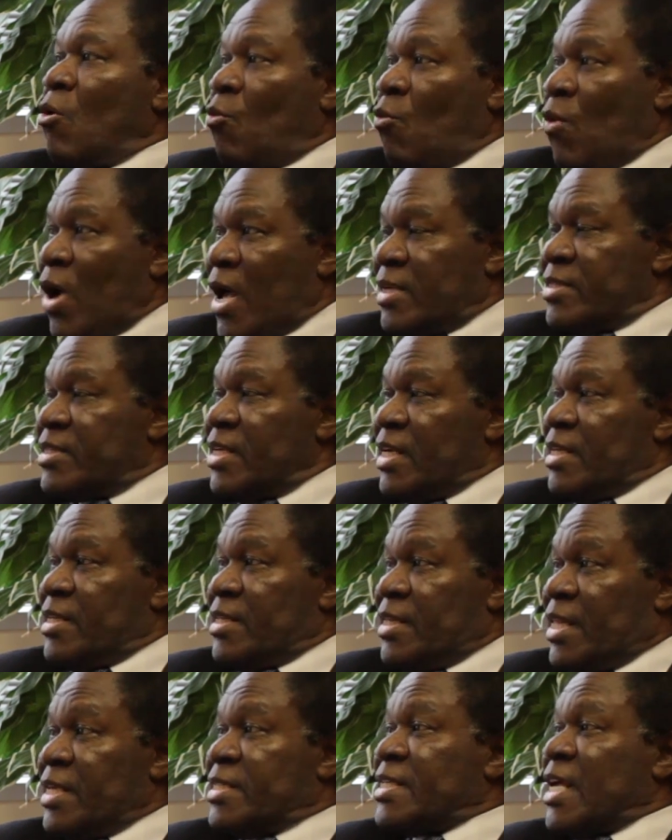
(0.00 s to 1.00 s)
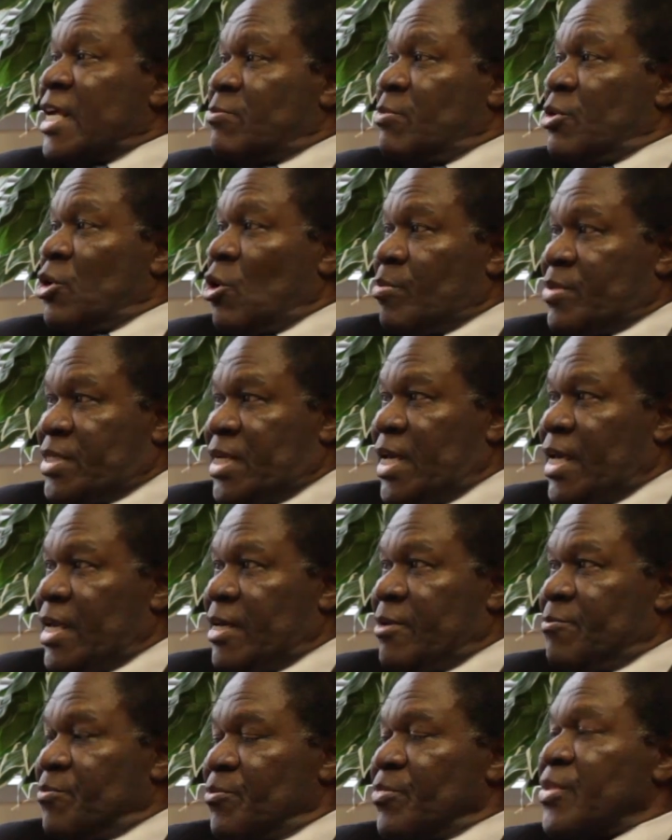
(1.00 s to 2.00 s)
Once this has been
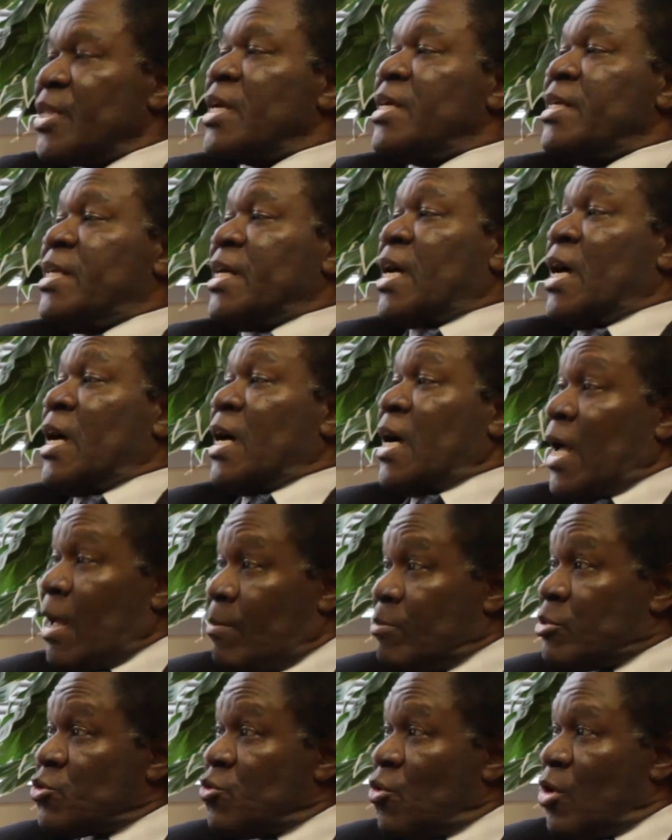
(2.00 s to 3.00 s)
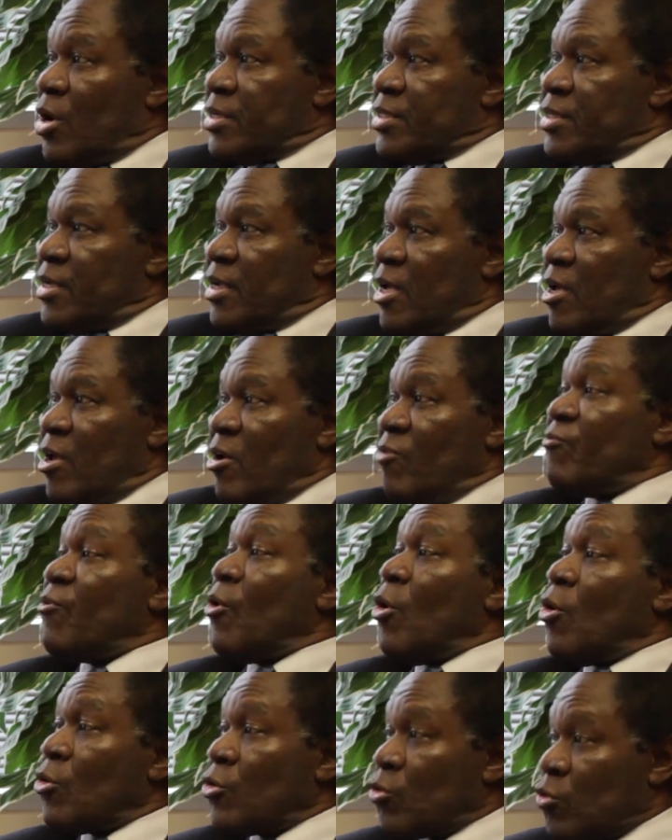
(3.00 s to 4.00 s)
obtained, they can come to us
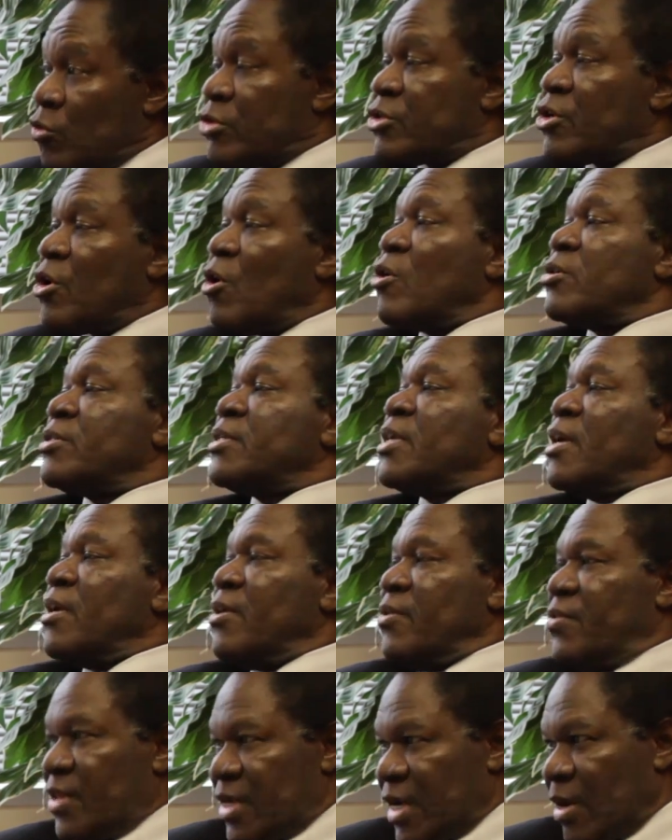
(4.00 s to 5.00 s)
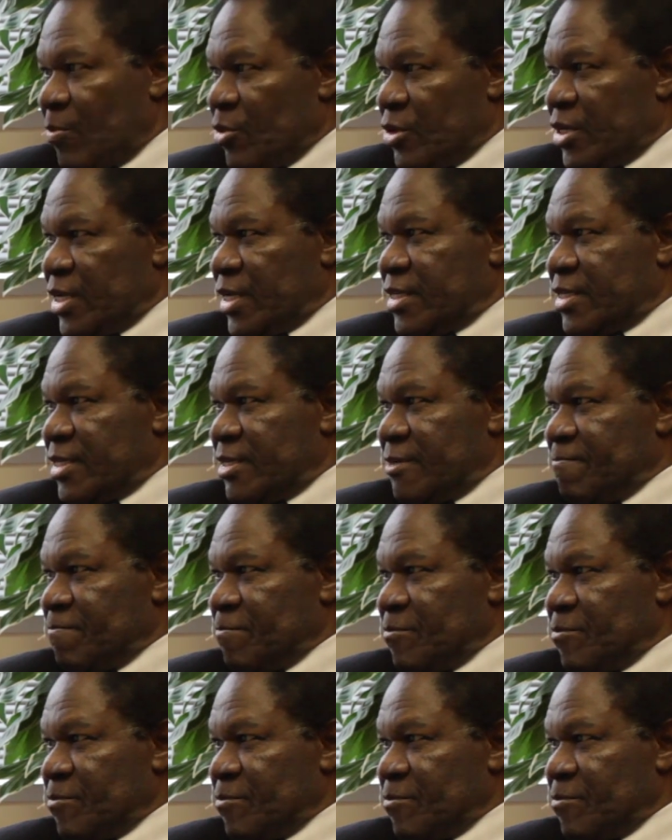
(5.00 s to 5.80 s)
for root cause therapeutics.